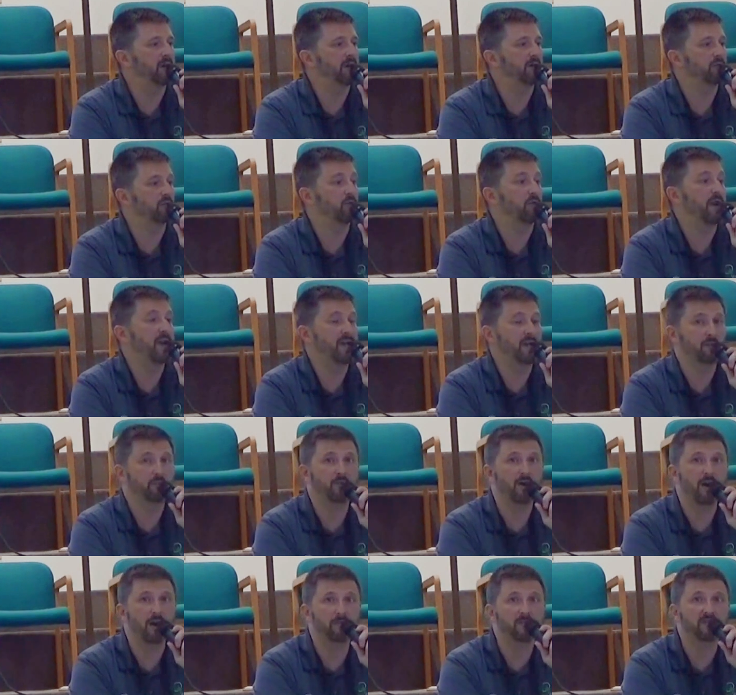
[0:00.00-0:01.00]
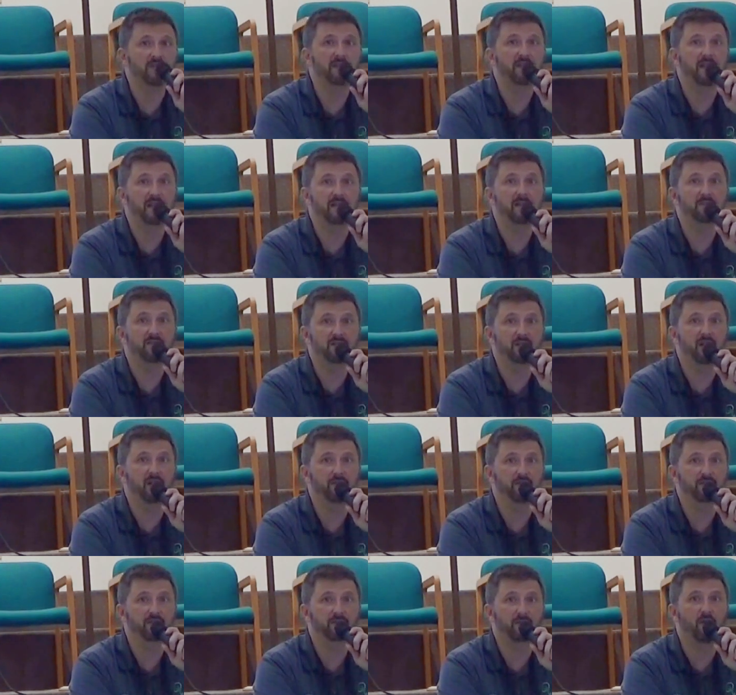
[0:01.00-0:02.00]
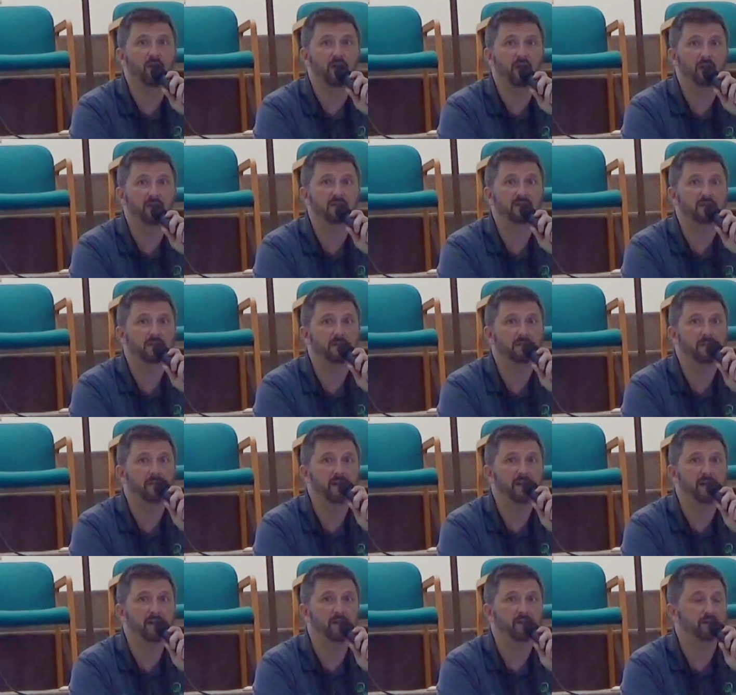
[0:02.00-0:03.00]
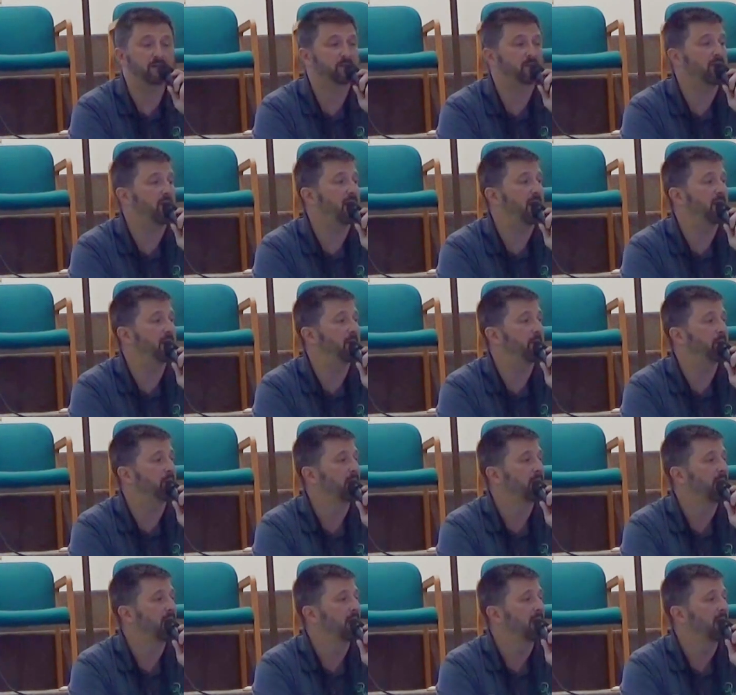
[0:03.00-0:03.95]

uh, creating problems that they themselves caused many years prior.